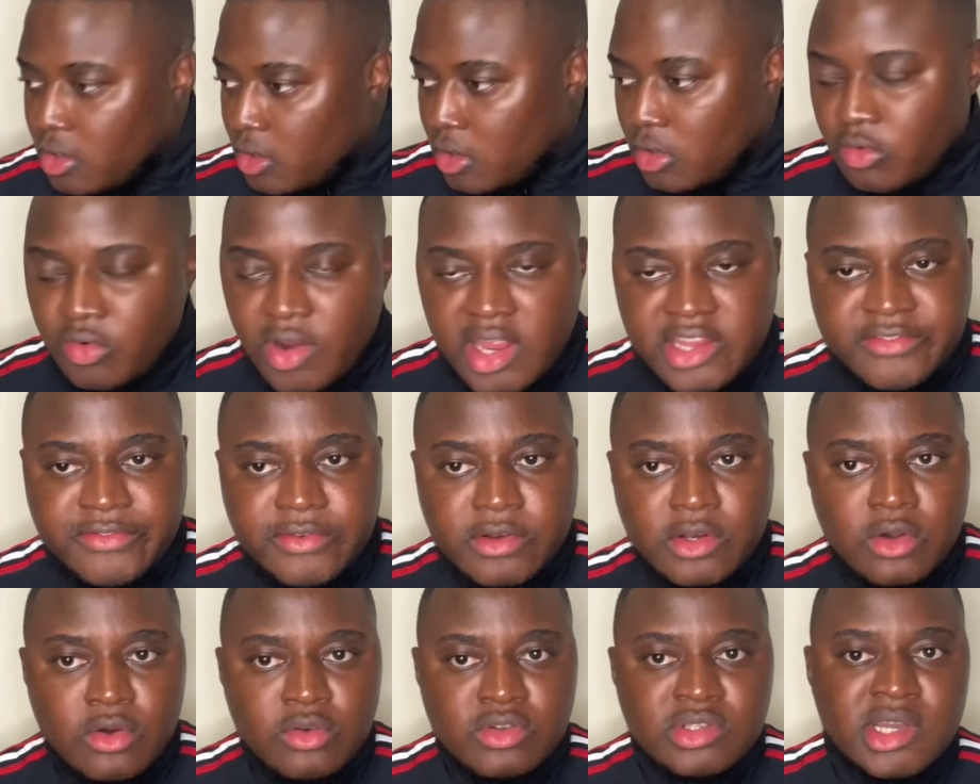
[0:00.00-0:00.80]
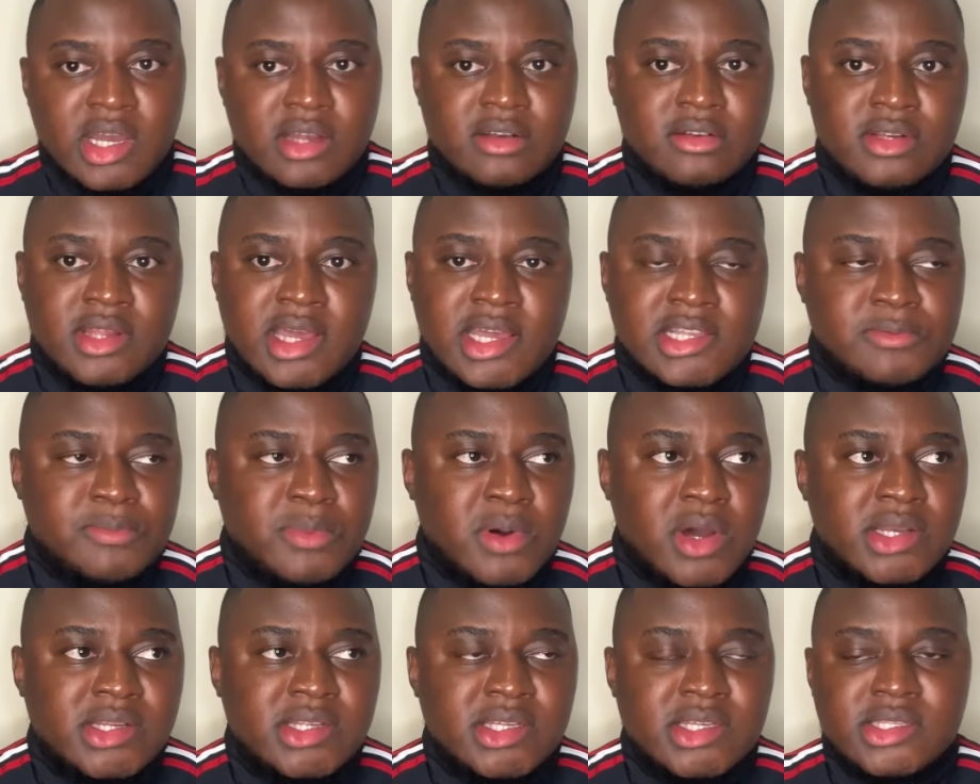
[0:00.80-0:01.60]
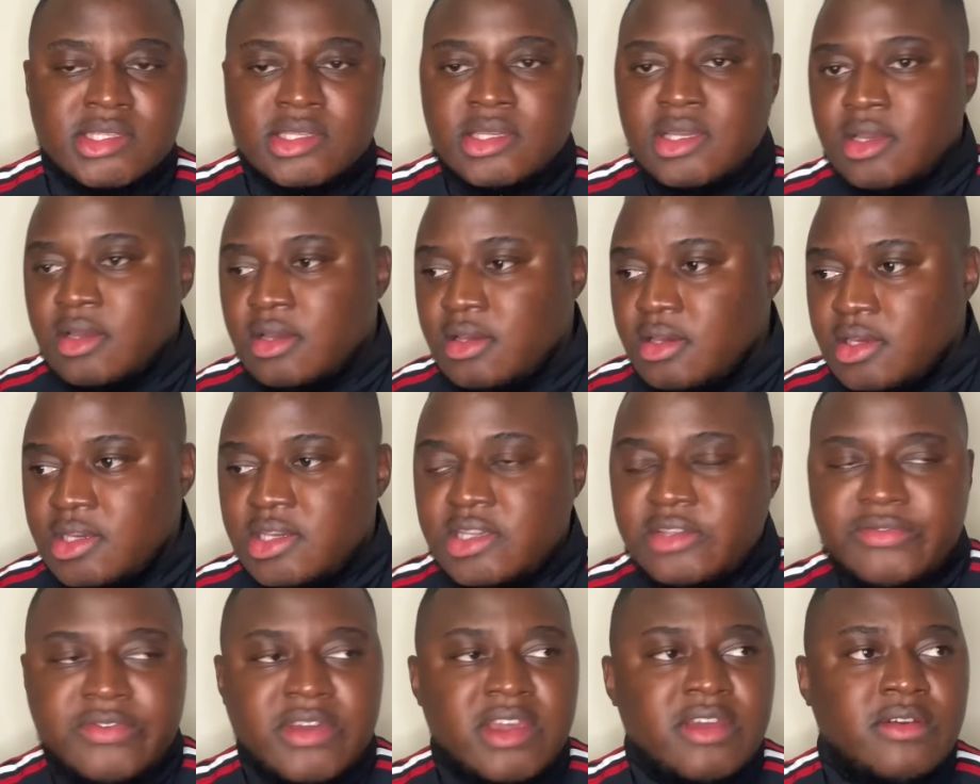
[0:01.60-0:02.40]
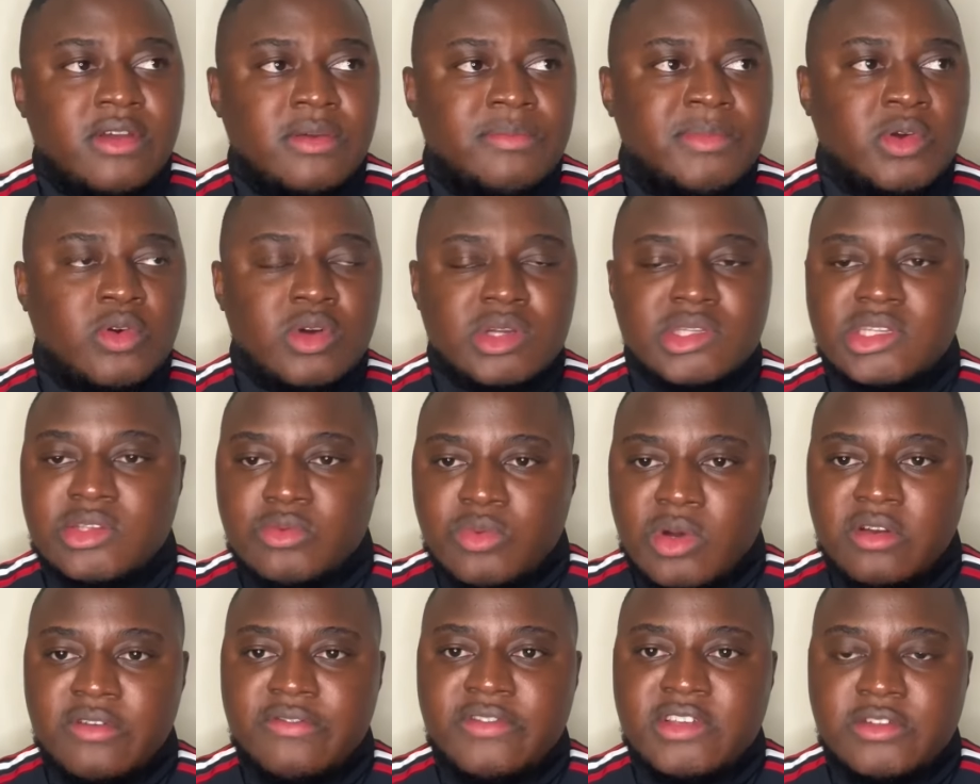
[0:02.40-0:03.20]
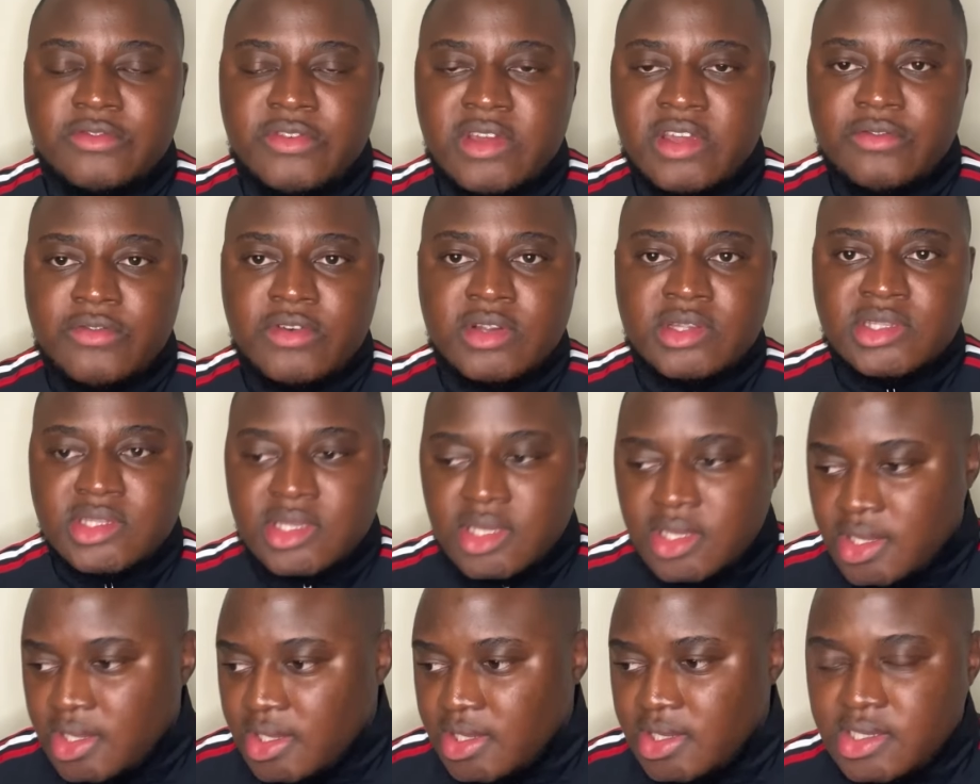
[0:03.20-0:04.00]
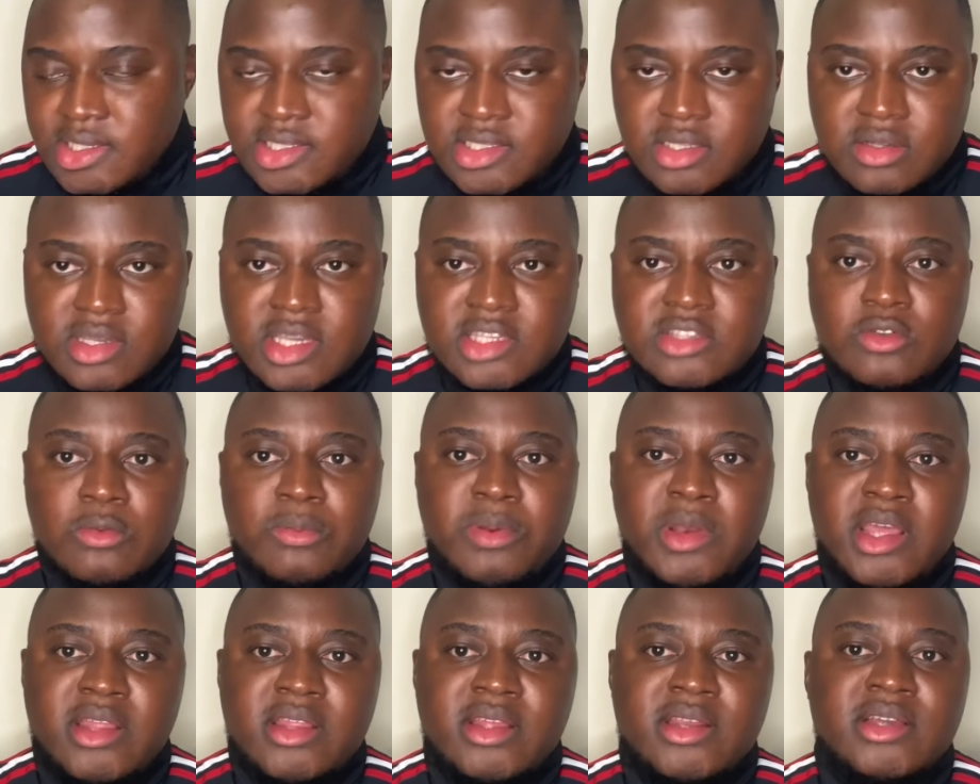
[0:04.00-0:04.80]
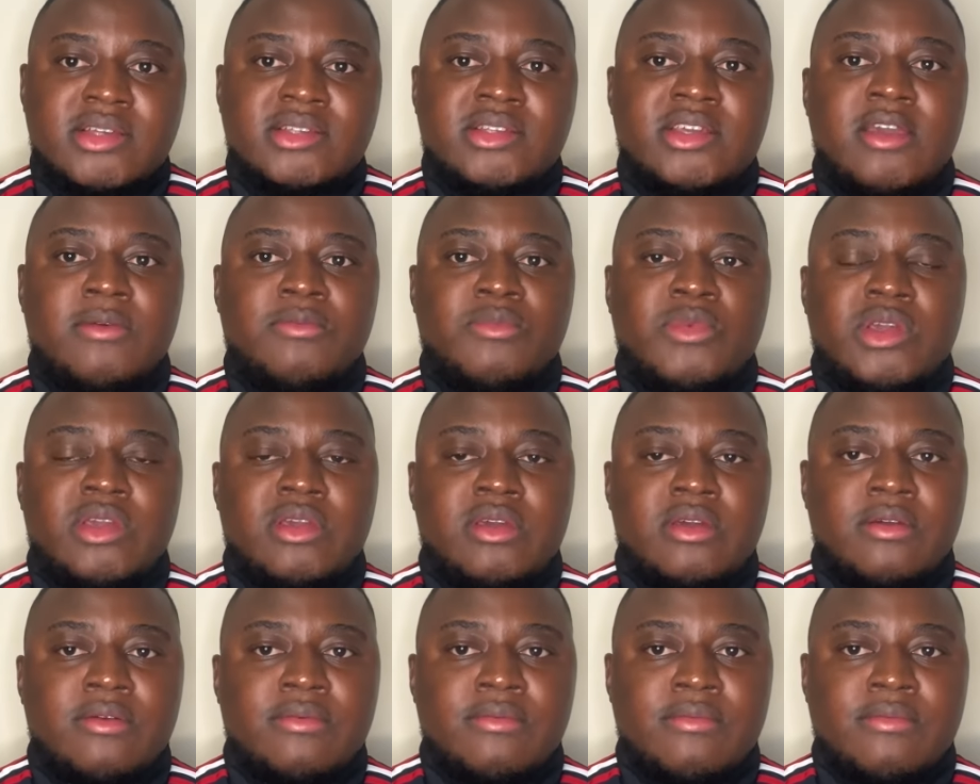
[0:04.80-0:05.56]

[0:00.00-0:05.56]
Rashford goes out, does parties. Because he's one of his favorites, he still gets to play the next game week.